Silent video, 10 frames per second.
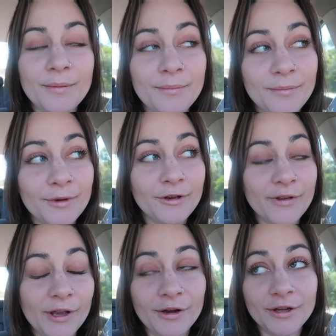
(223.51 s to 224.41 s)
Anyway.
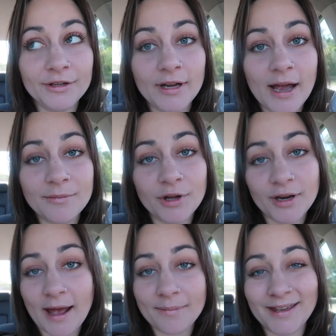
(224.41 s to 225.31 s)
Moving on. I'm
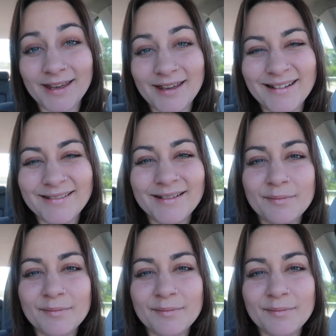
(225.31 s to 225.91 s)
not happy,